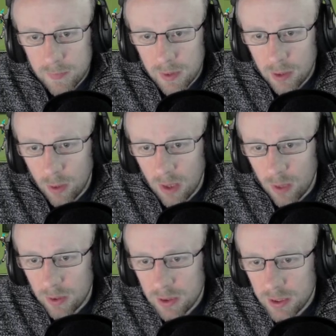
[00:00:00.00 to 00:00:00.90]
Not where I
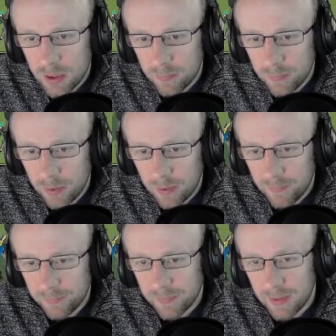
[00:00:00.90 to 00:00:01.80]
wanted, but
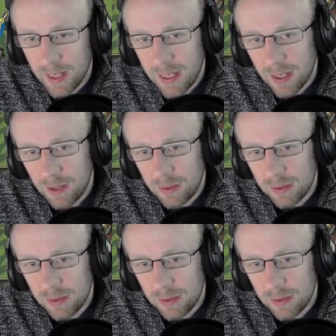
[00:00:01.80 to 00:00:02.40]
hey ho.